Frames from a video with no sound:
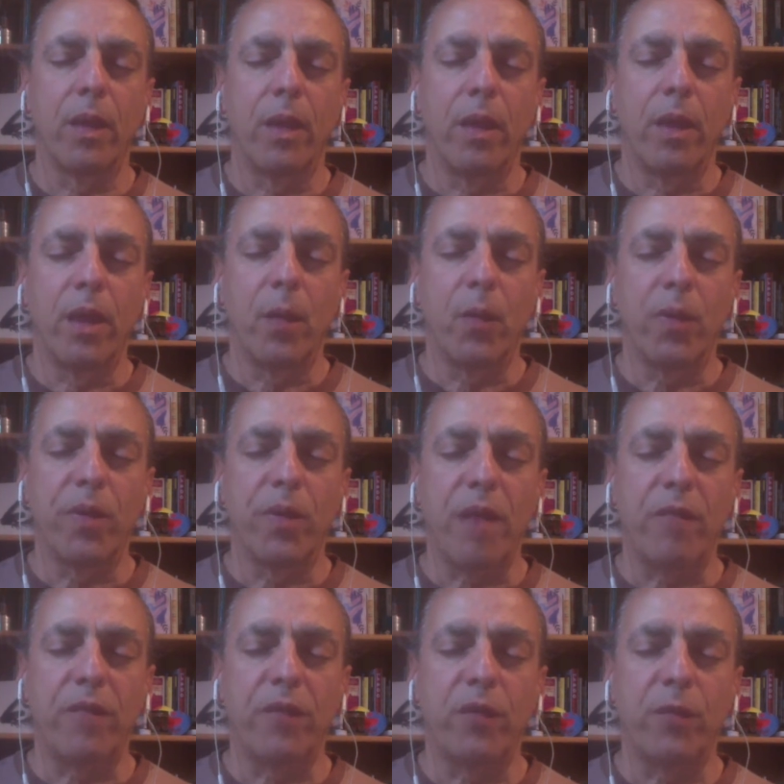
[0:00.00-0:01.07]
And with
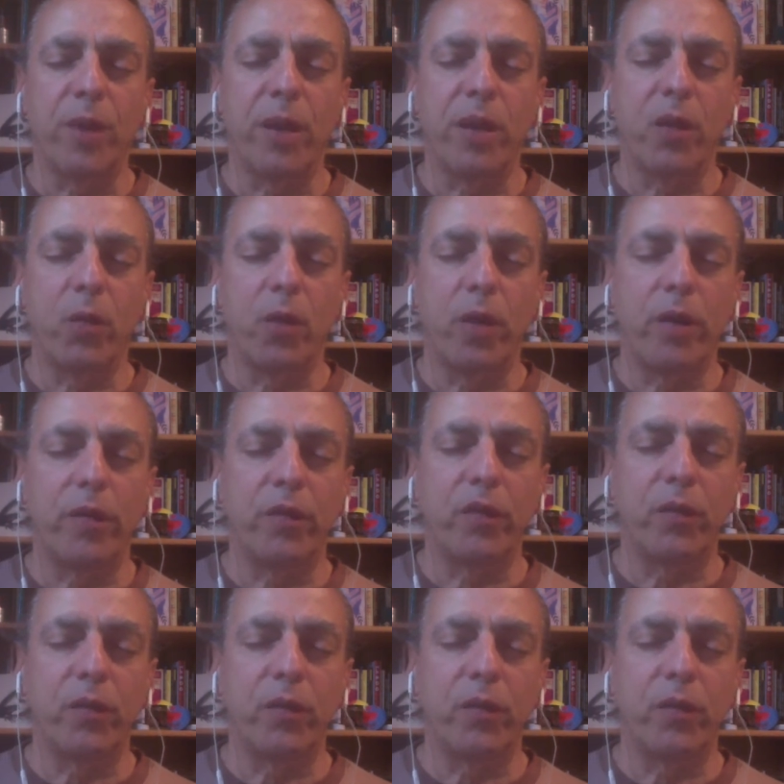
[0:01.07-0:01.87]
that full body awareness,